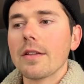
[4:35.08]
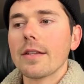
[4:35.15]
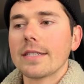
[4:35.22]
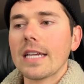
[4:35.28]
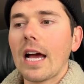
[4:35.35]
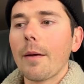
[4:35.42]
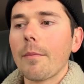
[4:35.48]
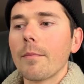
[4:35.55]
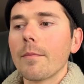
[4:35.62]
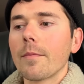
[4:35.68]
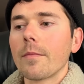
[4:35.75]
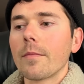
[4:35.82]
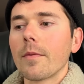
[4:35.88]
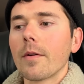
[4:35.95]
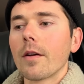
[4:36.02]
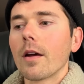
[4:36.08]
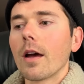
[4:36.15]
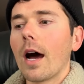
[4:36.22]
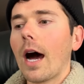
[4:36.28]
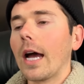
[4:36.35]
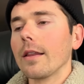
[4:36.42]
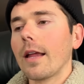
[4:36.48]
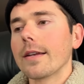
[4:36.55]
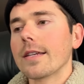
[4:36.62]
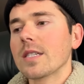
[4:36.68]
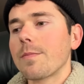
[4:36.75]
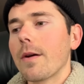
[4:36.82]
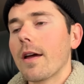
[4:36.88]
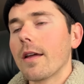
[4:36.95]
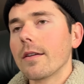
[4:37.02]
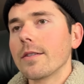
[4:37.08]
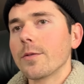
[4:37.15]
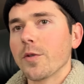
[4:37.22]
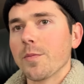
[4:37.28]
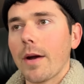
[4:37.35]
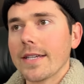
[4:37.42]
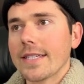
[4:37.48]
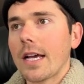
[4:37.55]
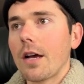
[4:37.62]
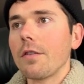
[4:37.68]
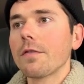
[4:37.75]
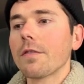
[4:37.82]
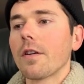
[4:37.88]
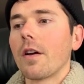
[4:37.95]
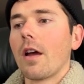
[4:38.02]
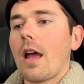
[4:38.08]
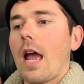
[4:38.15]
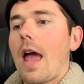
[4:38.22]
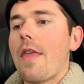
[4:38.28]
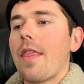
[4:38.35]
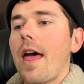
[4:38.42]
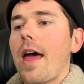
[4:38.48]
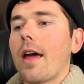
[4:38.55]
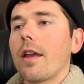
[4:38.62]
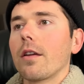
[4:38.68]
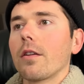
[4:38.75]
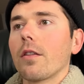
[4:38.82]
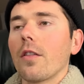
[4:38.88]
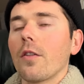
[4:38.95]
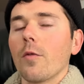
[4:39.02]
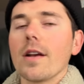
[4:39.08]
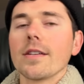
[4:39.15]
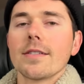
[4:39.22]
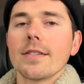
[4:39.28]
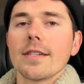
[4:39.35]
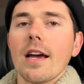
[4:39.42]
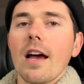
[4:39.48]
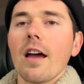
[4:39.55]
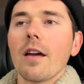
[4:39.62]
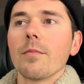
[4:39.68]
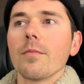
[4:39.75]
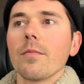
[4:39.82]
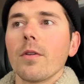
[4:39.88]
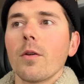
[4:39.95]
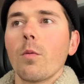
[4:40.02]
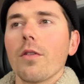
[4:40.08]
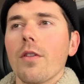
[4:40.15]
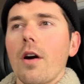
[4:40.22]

of the time I like to spend with myself and then the rest of the time with